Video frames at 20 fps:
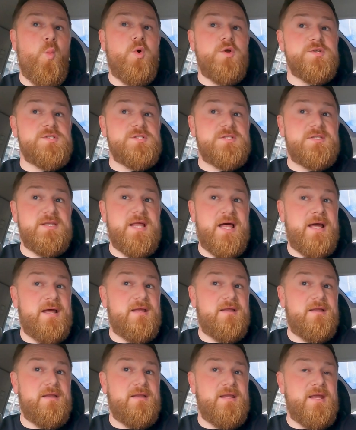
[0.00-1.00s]
was
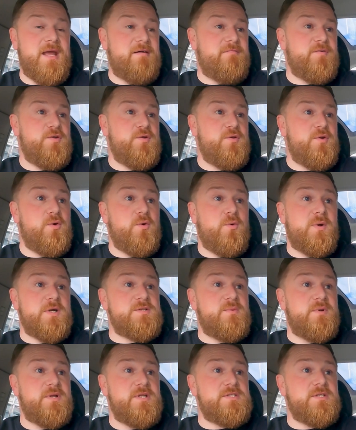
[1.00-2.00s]
that the avenue you
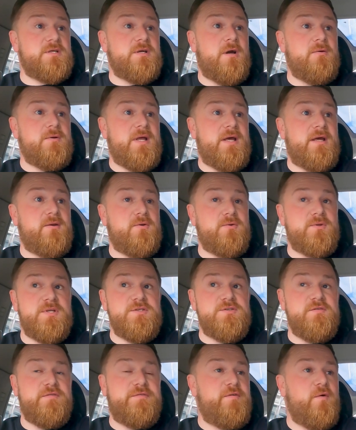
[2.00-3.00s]
always wanted to go down, or
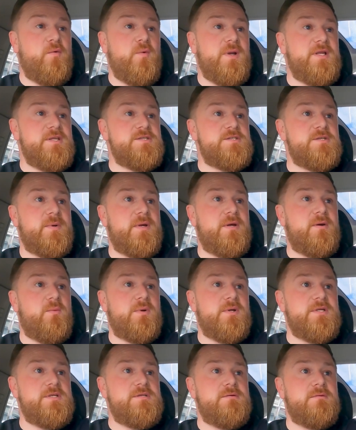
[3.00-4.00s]
did you fall into it? What did